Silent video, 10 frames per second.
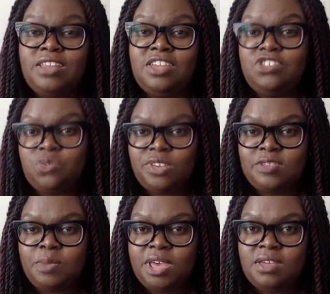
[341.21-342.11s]
need to
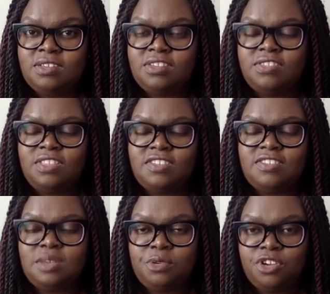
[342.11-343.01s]
expand
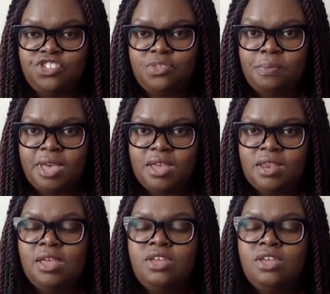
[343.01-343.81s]
this immigration ban